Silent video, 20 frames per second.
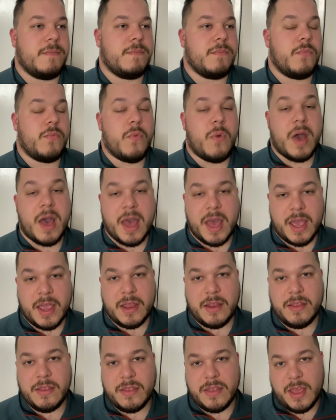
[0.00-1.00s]

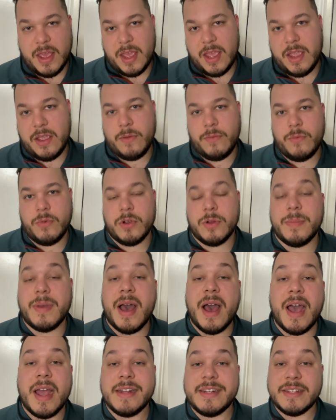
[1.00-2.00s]
why they were
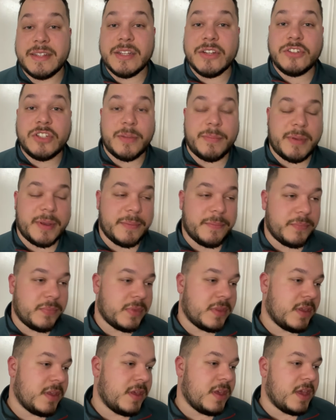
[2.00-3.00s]
behind in their shipping.
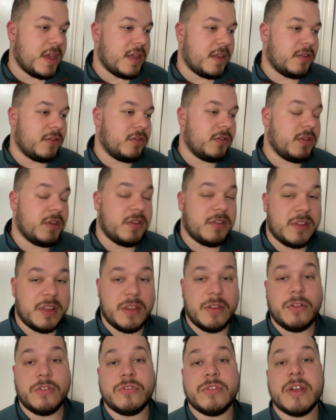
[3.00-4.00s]
And so they said
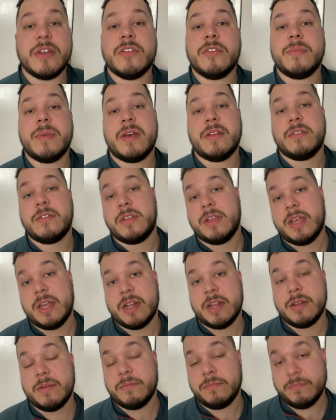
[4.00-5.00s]
they'll try their best to
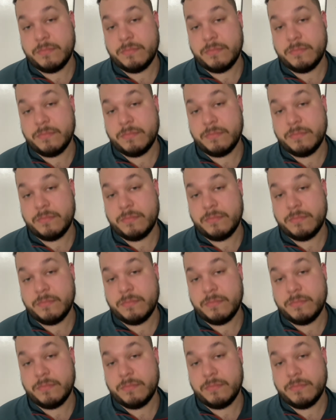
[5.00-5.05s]
get it,